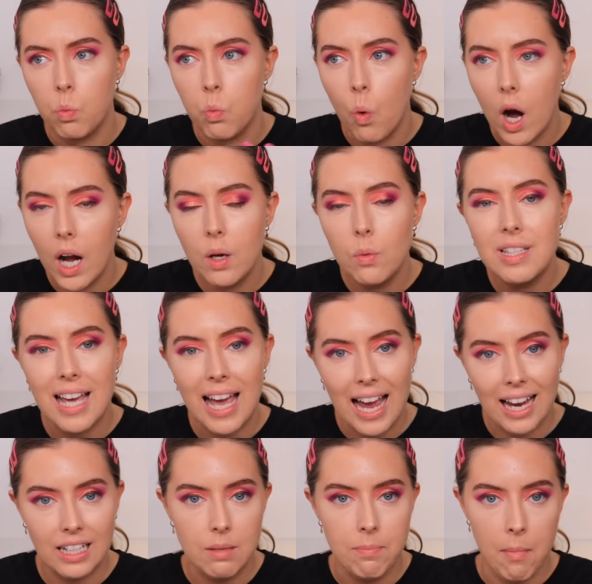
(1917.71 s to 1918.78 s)
Why was
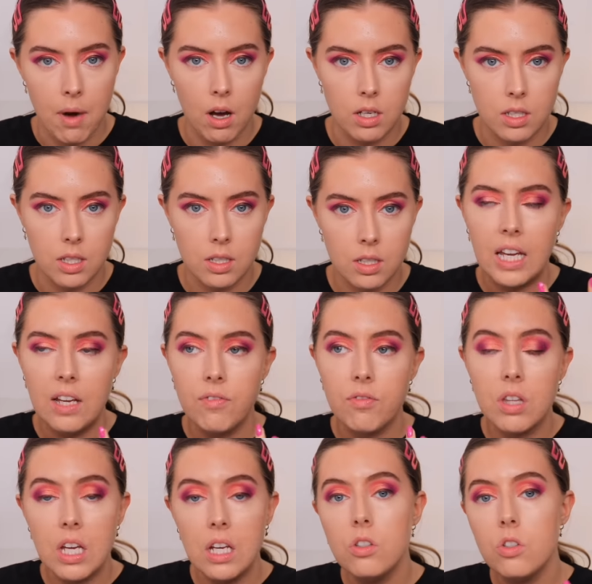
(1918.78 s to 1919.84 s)
Annie murdered? If
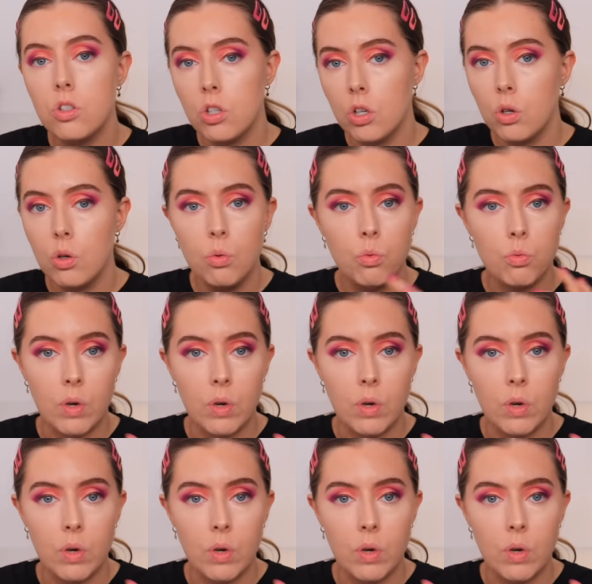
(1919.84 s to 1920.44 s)
these two